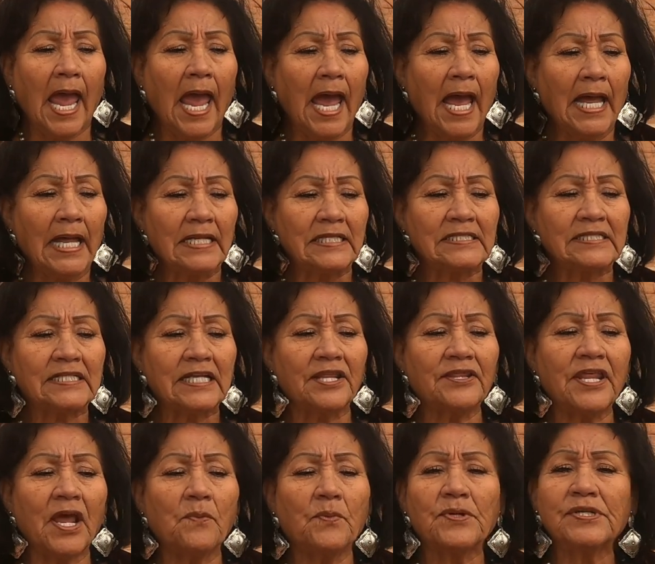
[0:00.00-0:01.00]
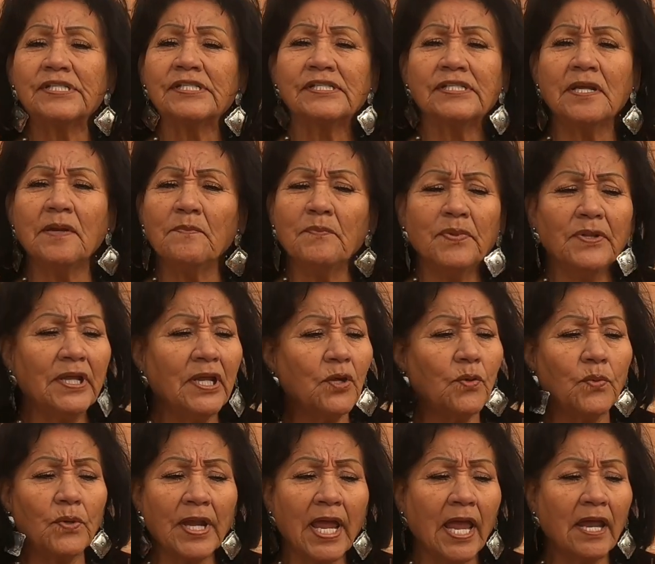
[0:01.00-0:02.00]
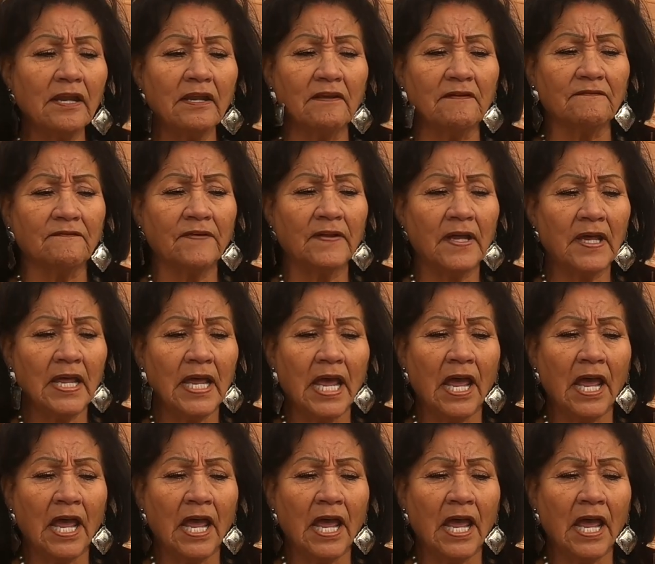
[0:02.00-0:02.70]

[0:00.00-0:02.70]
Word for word: And they were simply creative.